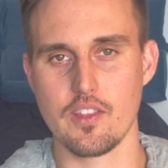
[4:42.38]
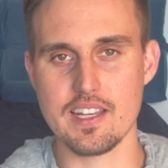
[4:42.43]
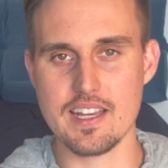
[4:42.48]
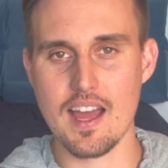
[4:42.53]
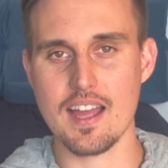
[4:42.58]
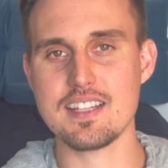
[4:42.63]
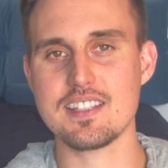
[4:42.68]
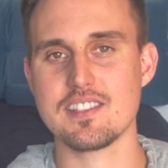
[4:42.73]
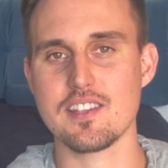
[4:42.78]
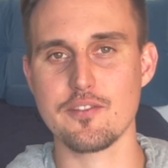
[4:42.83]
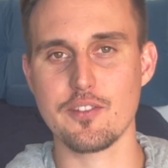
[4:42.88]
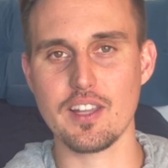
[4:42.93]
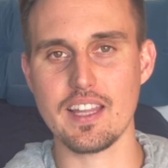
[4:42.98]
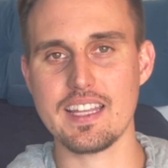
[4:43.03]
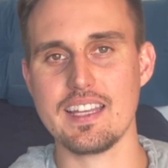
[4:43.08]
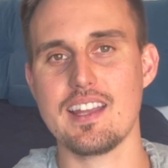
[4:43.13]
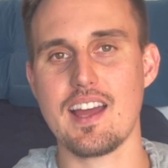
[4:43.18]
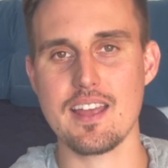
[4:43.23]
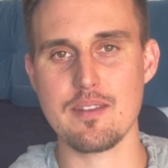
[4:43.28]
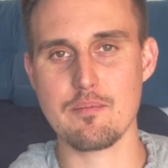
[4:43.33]
nights of
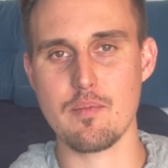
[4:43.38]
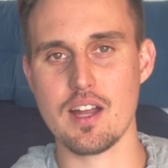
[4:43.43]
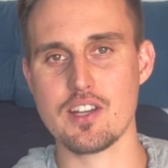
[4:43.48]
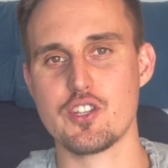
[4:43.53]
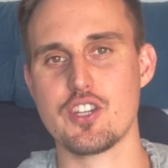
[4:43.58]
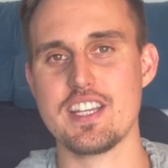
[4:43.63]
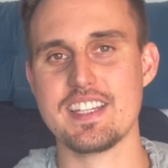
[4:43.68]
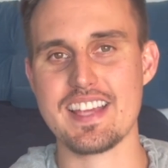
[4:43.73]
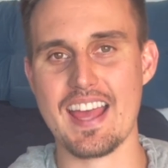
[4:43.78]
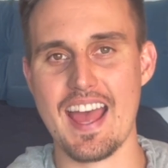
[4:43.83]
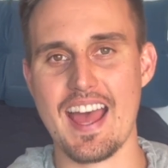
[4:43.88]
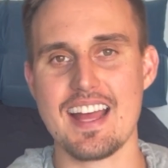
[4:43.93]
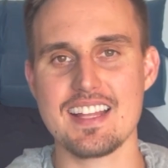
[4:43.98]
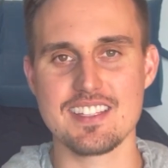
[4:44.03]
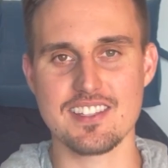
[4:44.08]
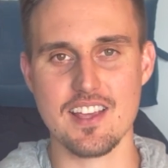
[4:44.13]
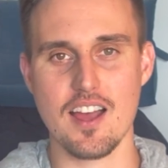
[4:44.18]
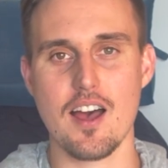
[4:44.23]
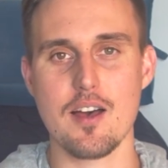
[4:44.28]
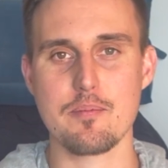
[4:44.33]
late night munchies
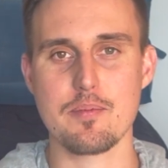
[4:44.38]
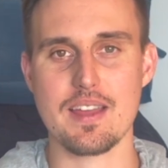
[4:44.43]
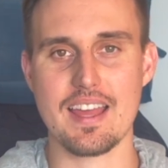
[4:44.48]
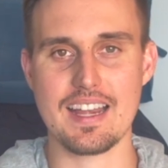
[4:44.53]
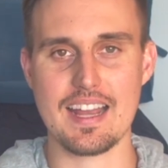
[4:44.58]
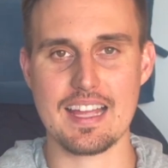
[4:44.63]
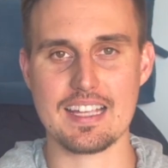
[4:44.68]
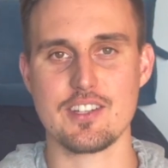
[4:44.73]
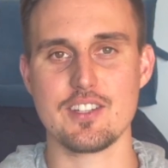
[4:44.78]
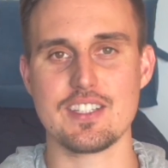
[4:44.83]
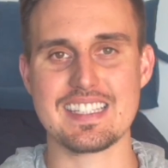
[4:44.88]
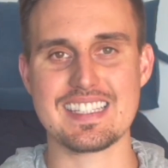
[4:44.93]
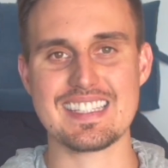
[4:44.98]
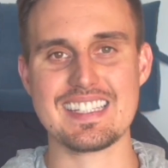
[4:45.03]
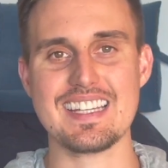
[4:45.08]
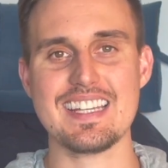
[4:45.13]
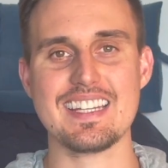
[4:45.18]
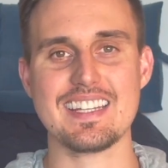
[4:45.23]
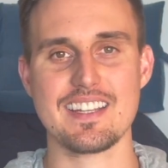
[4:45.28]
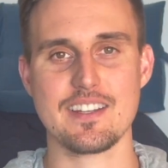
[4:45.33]
adds up, and I could
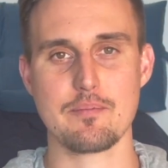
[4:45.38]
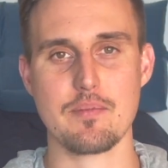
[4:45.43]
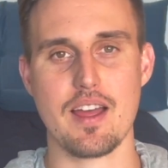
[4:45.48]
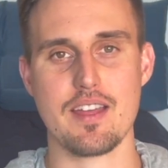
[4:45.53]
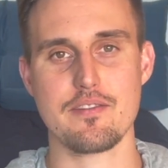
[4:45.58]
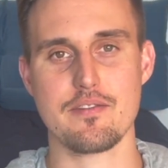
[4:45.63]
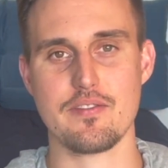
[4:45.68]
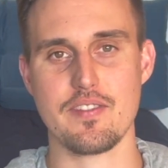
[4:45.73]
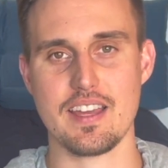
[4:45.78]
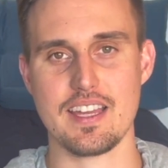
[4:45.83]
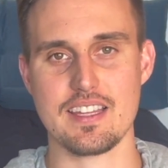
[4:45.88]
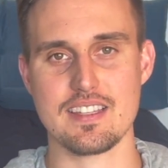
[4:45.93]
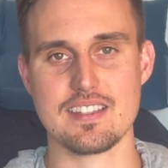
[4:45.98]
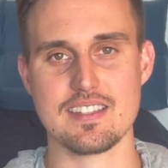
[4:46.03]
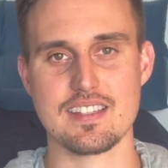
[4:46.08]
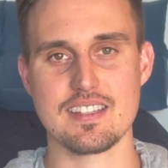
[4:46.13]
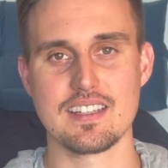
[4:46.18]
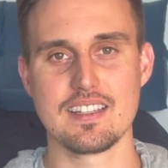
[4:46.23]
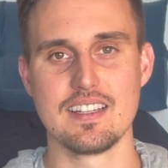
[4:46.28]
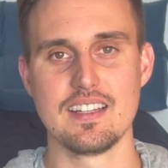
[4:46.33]
see it in my
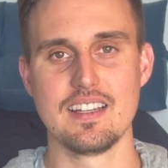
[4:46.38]
face.